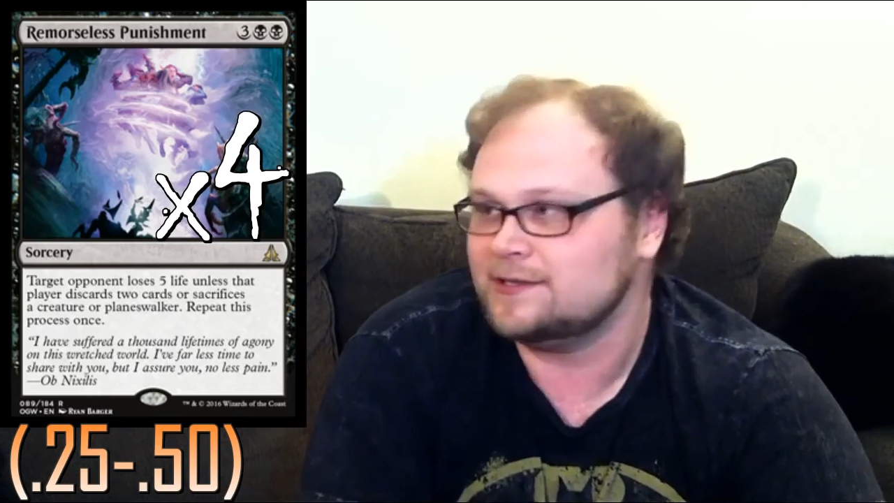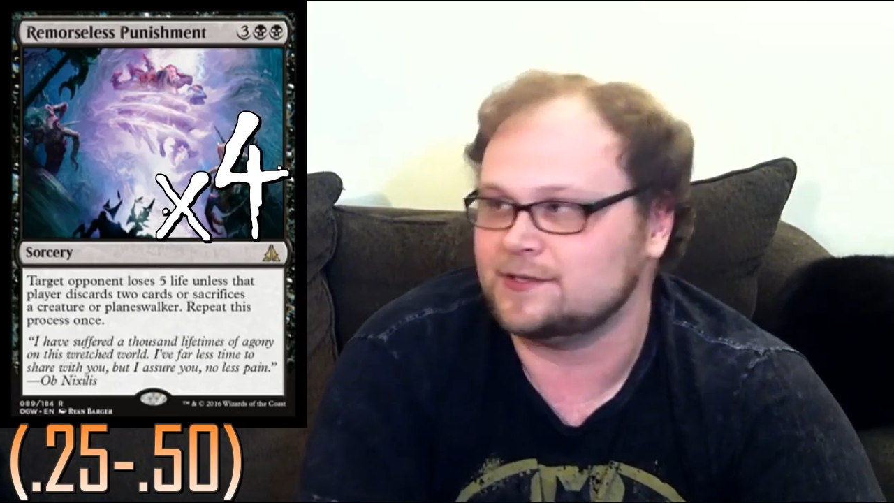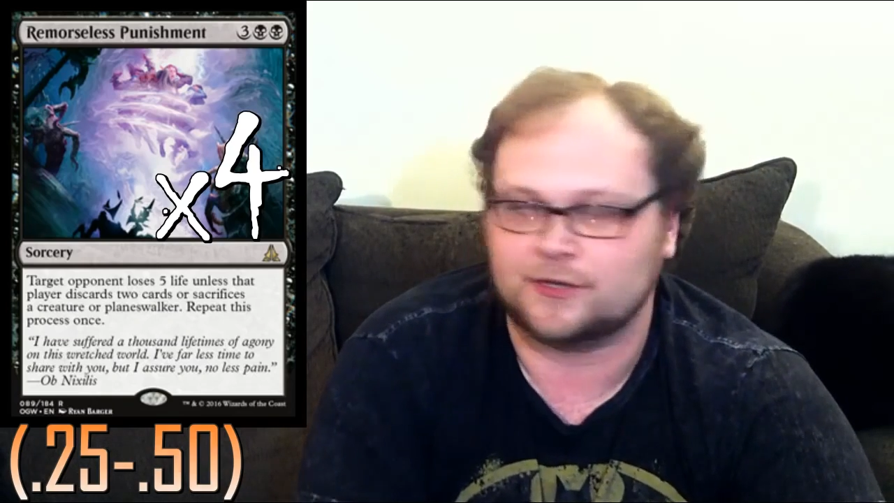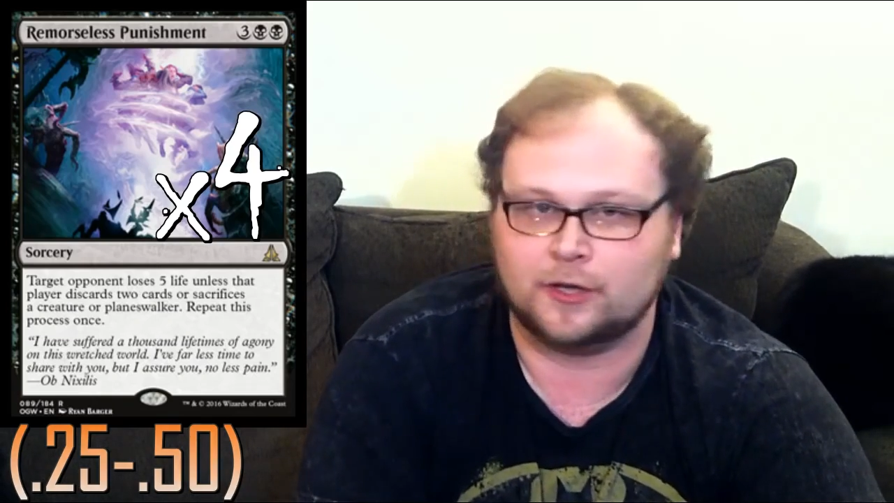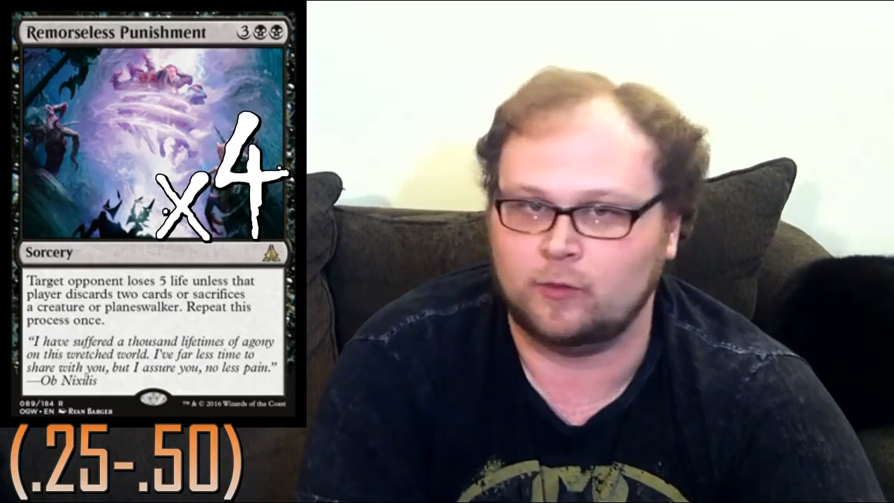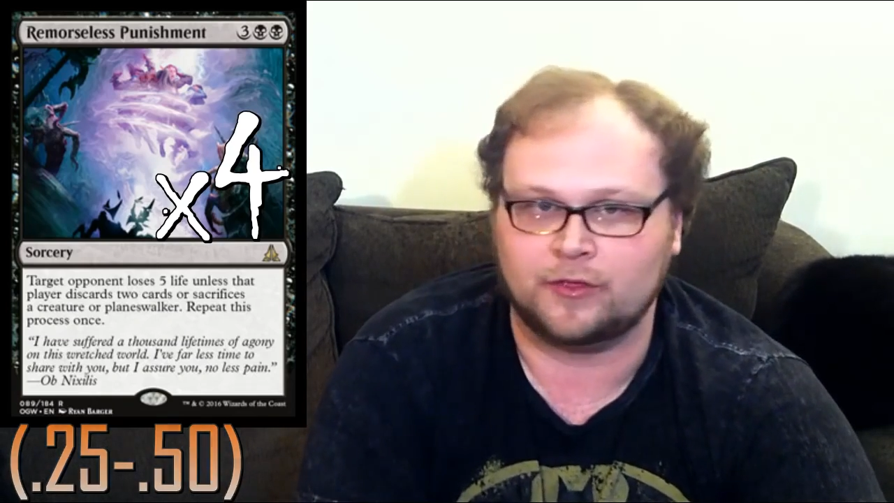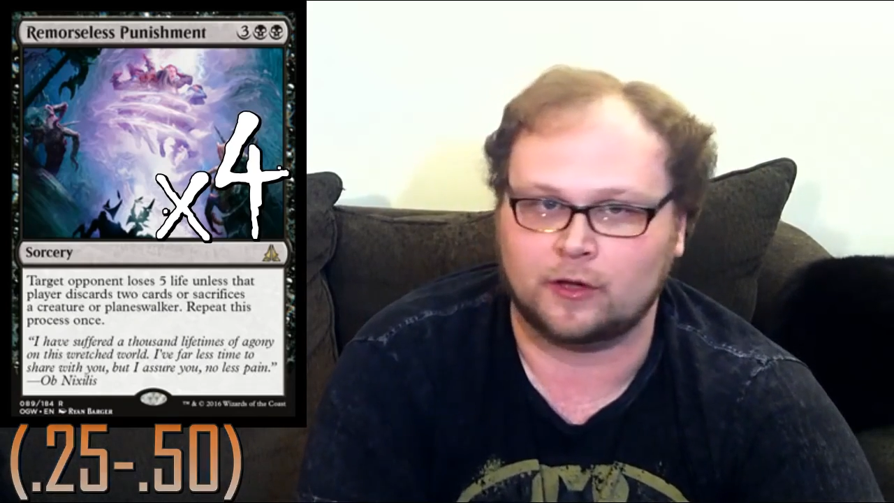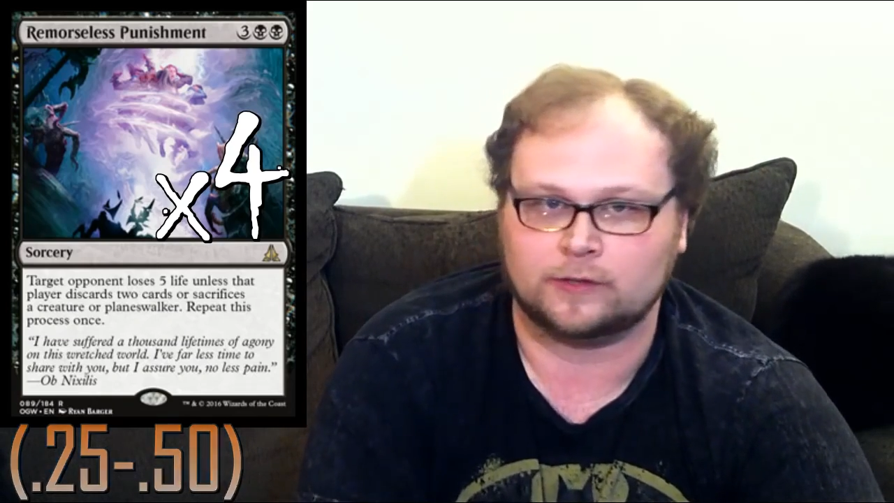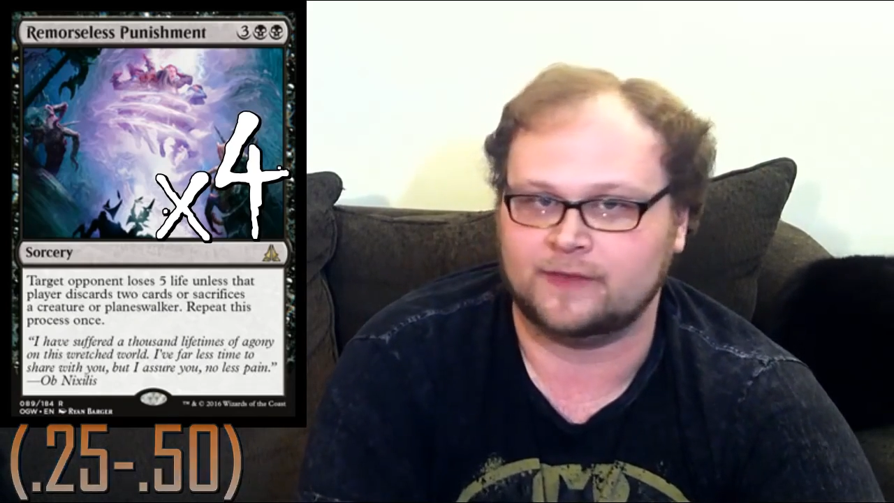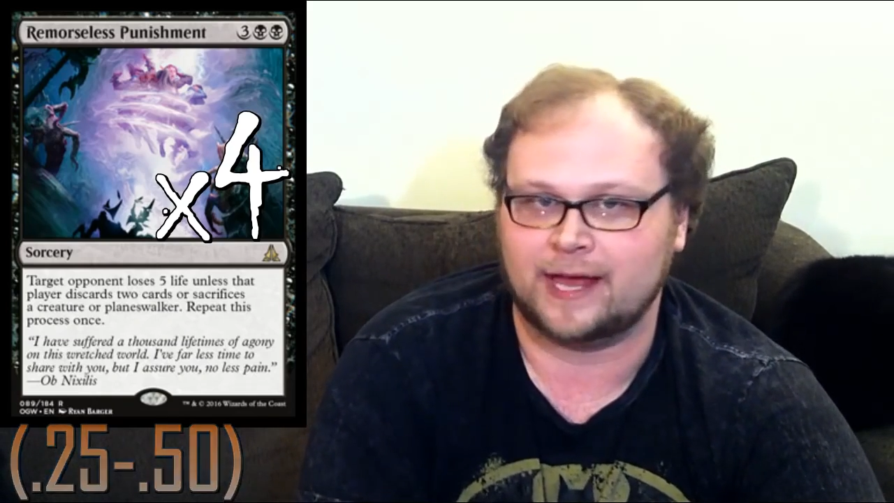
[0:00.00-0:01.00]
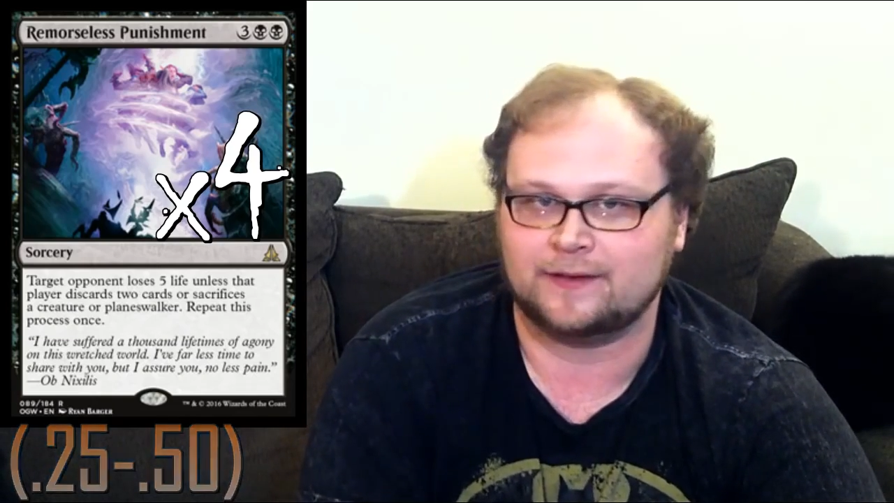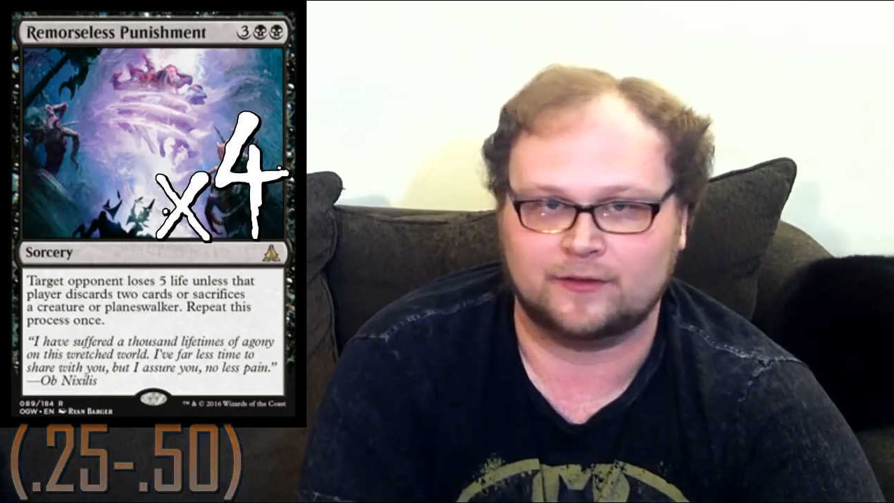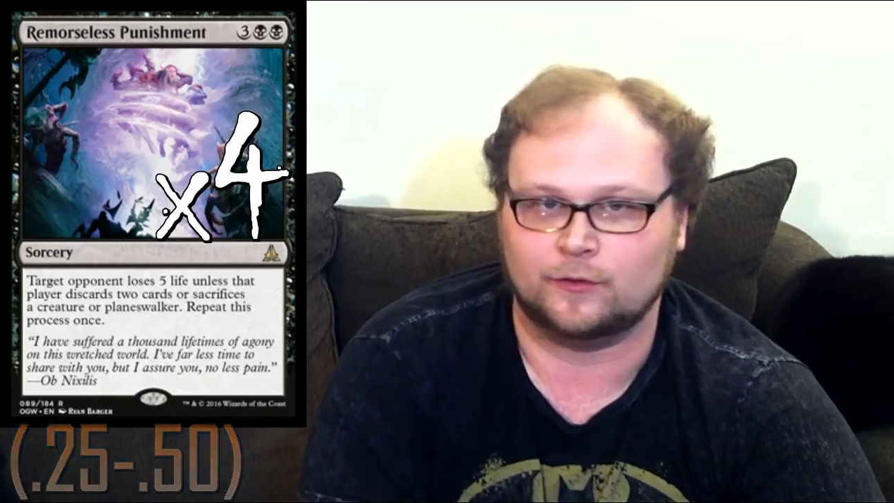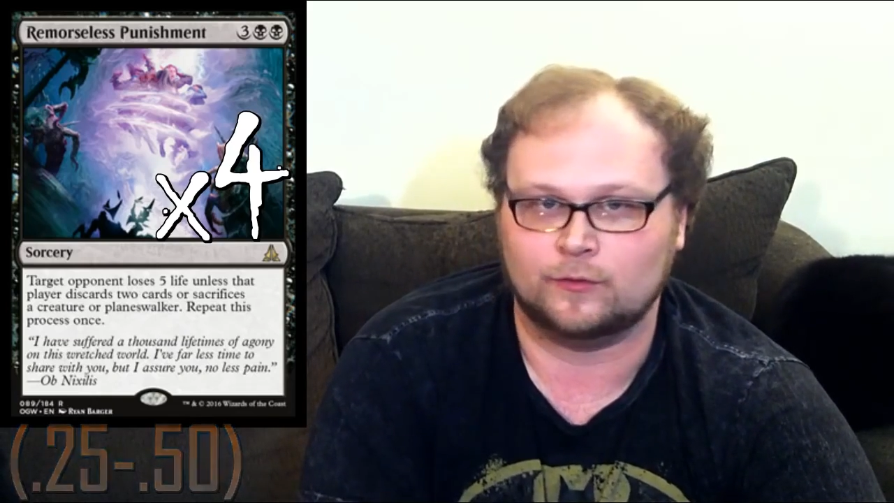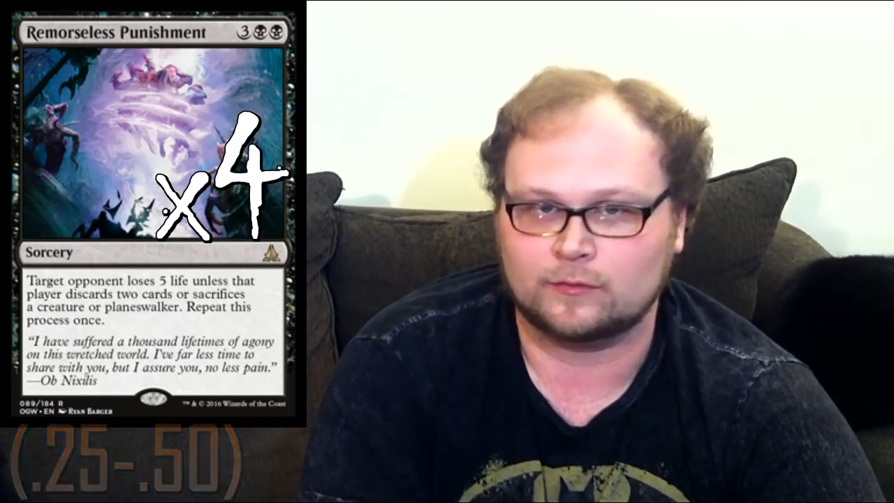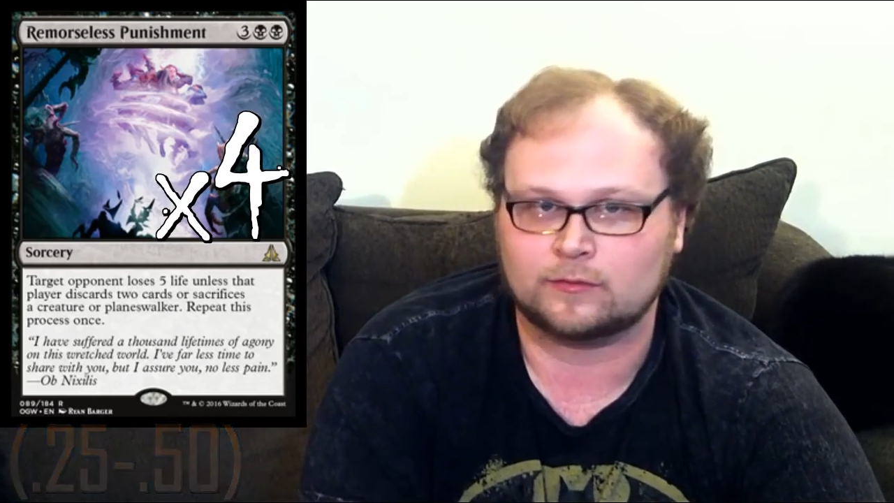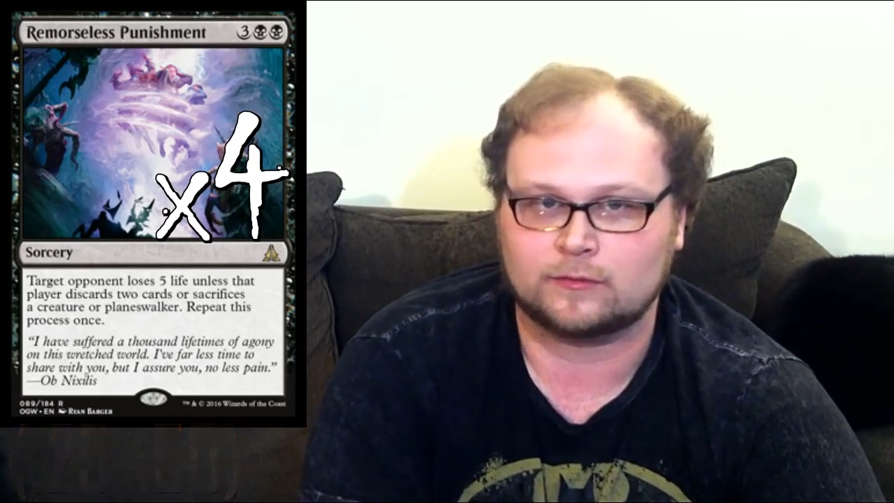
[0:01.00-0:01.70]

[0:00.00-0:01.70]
It's just good with all of that, too.